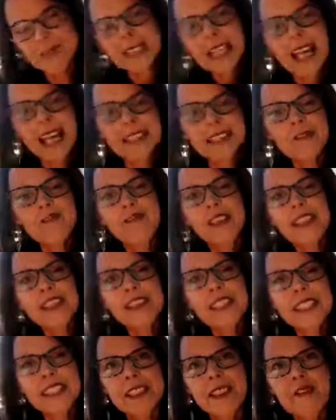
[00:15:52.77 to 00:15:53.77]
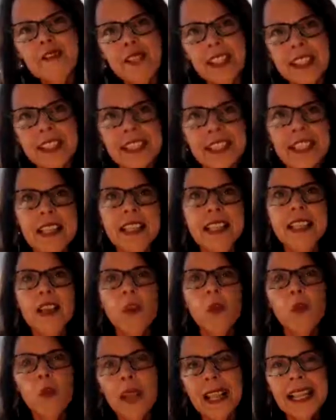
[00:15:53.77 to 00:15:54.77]
And then finally, the fifth
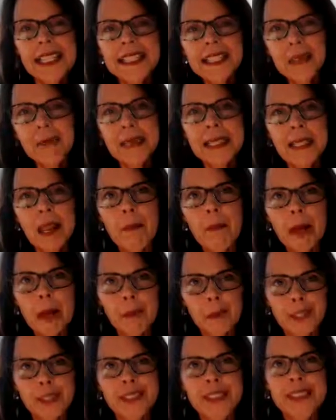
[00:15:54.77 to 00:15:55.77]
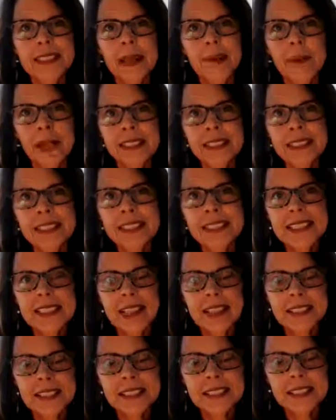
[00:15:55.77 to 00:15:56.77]
way to become a person that practices
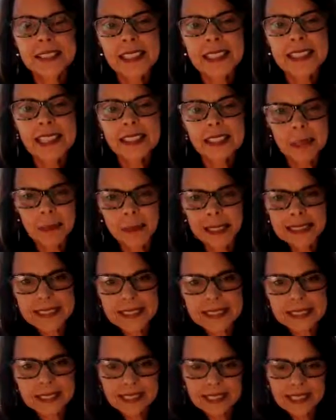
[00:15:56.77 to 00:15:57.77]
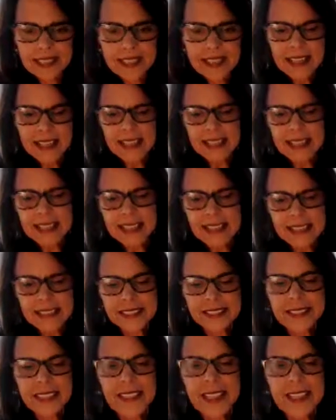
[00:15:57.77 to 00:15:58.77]
kindness on a daily basis
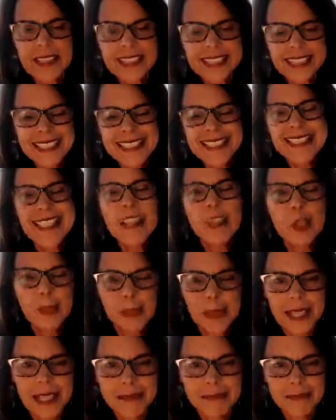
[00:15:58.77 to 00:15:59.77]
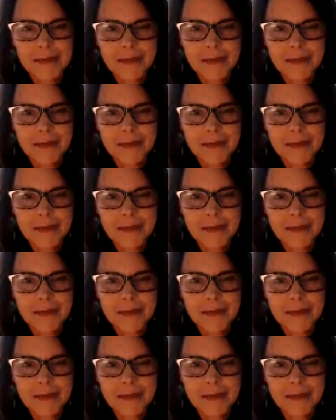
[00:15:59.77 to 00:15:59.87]
is to celebrate.